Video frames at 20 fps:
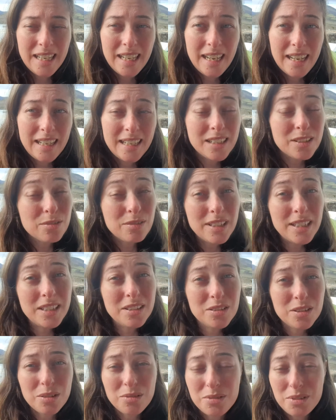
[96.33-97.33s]
I literally
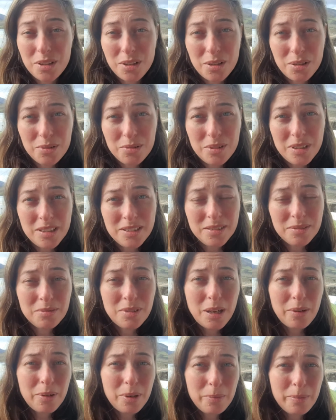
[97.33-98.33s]
don't know
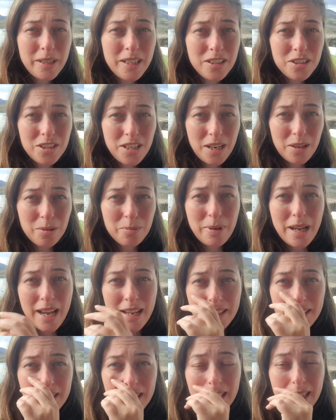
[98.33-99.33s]
why we're being shadow
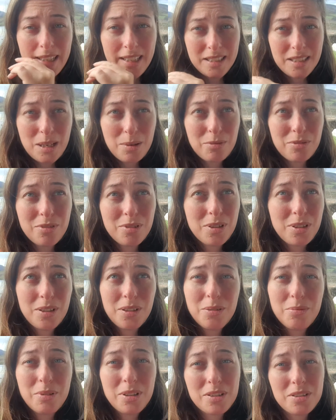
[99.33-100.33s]
banned, except
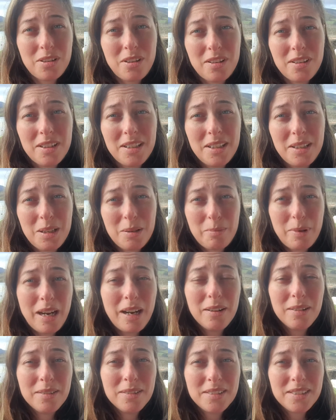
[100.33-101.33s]
for we're talking
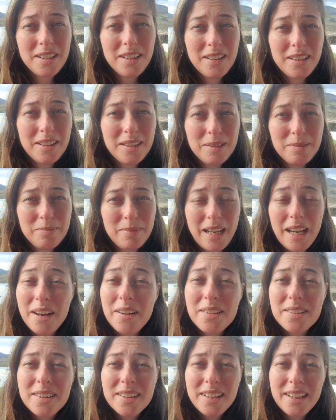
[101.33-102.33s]
about
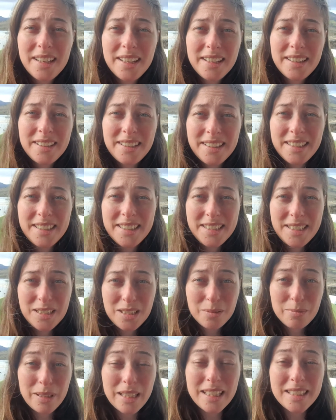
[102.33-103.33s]
health and
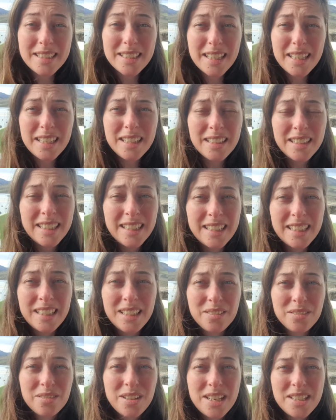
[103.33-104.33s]
disability,
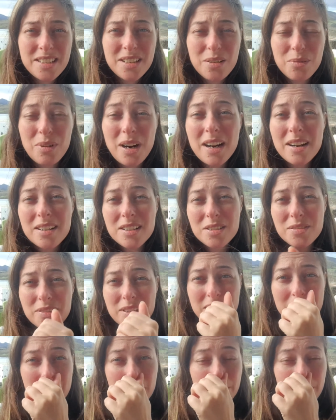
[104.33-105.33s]
raising awareness for
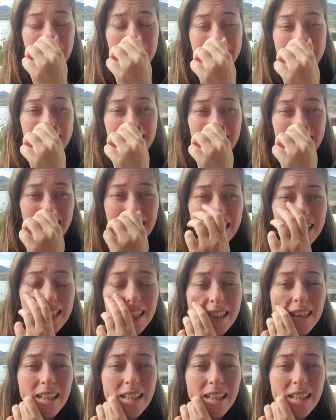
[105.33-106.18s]
disability.